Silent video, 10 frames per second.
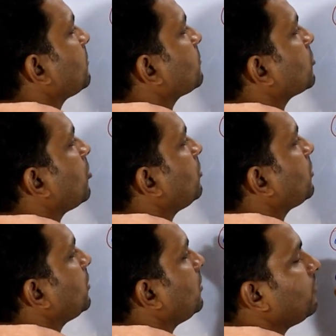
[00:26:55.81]
of
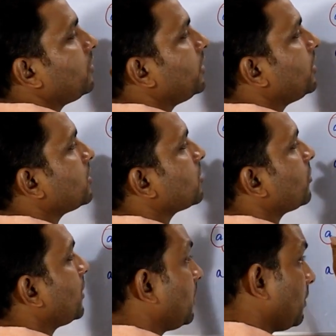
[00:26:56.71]
salt, even it is
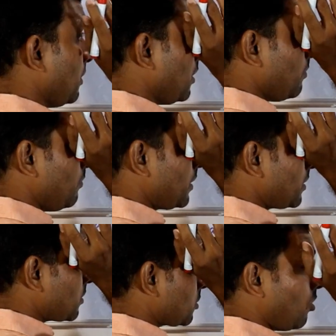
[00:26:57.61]
okay. But
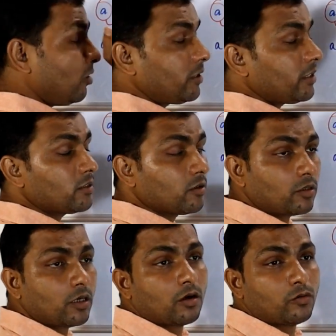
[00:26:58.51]
salt is
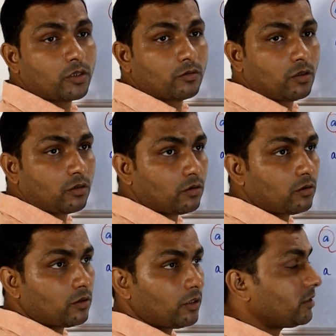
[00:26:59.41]
uncountable.
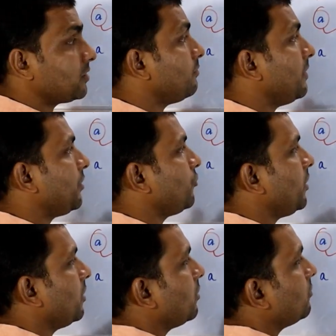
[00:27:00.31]
It's a
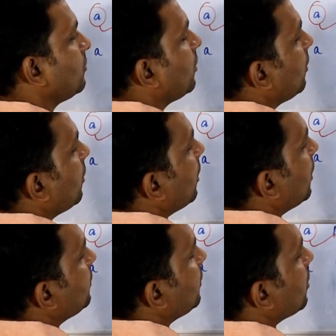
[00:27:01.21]
material noun.
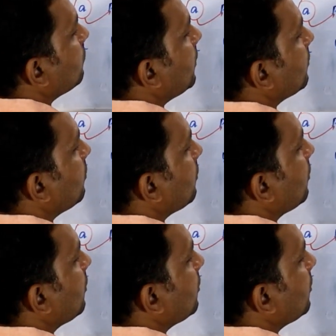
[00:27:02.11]
Uncountable.